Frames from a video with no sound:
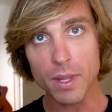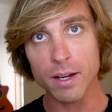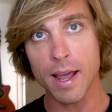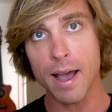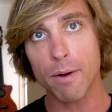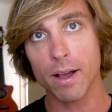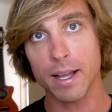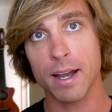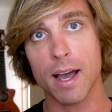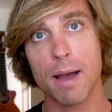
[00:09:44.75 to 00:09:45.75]
Now,
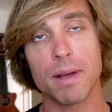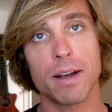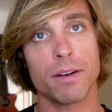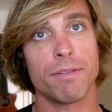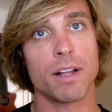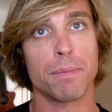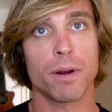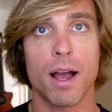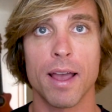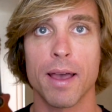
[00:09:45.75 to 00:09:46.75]
again, I'm not a
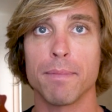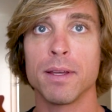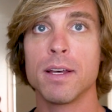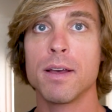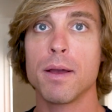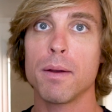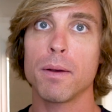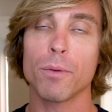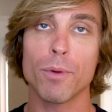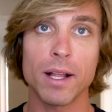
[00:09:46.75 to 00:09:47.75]
developer. I am
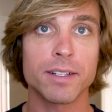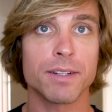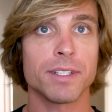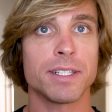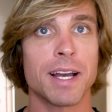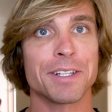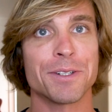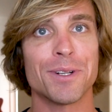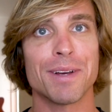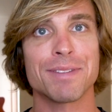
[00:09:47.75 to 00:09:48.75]
relatively
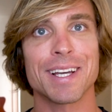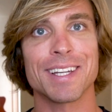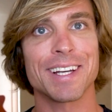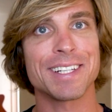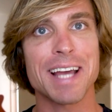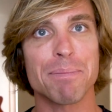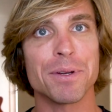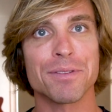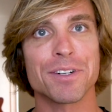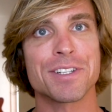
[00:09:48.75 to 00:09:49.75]
technical. I've taken like DAP
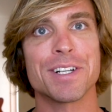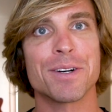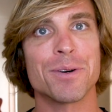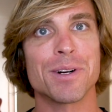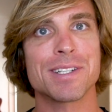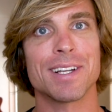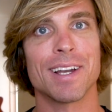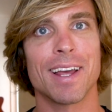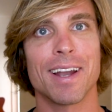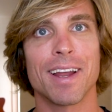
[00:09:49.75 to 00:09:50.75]
University course
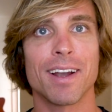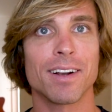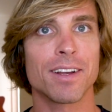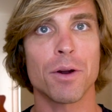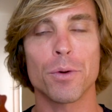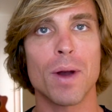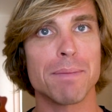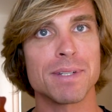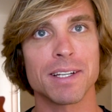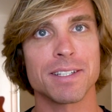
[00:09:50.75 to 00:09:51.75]
and code
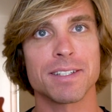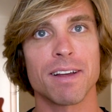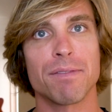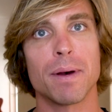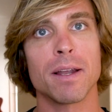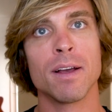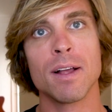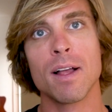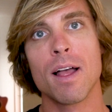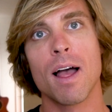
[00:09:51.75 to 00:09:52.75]
websites and stuff, but
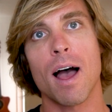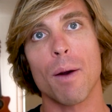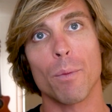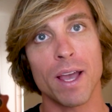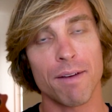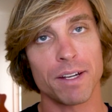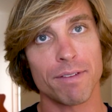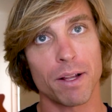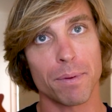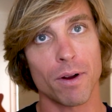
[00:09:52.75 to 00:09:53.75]
we have a
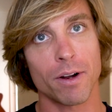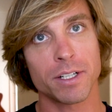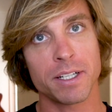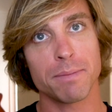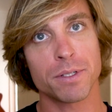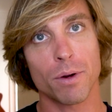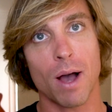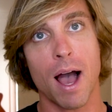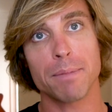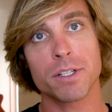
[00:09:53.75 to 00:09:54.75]
developer on our team,
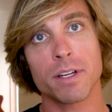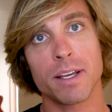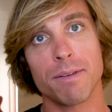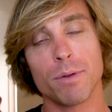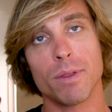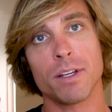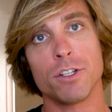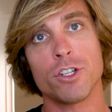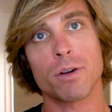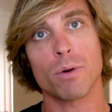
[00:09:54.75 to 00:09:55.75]
so I'm just going to give you the
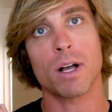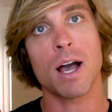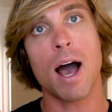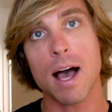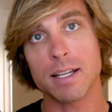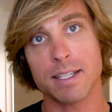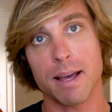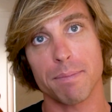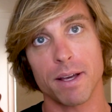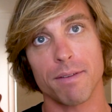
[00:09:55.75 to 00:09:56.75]
general
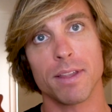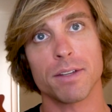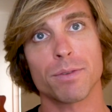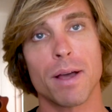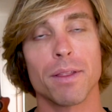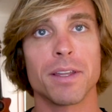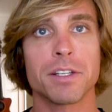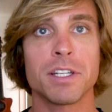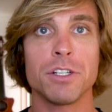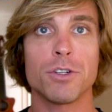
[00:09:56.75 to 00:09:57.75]
concept of this rather than
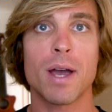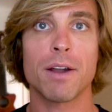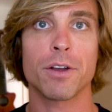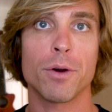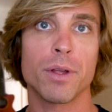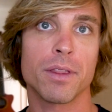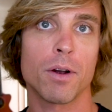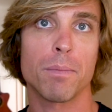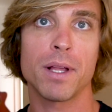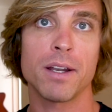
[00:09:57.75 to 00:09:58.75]
teach you how to code it. There
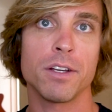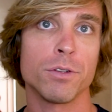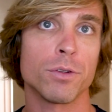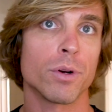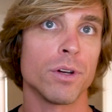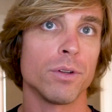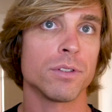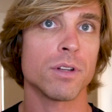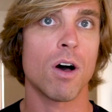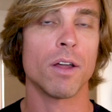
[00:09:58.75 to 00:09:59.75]
are plenty of
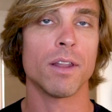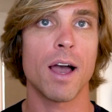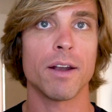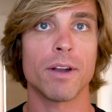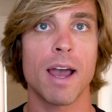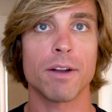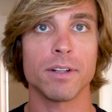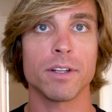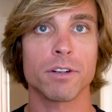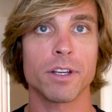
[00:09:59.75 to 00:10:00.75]
tutorials online on how to
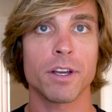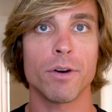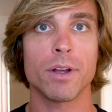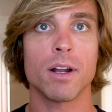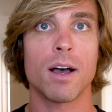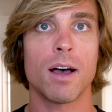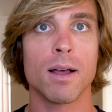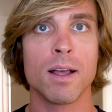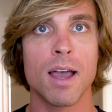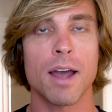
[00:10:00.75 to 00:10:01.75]
literally code it.
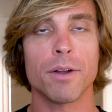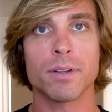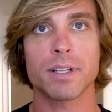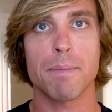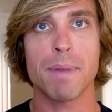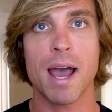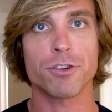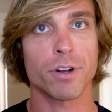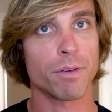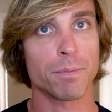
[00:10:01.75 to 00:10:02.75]
I know this guy
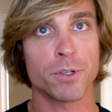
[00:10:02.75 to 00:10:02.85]
Patrick from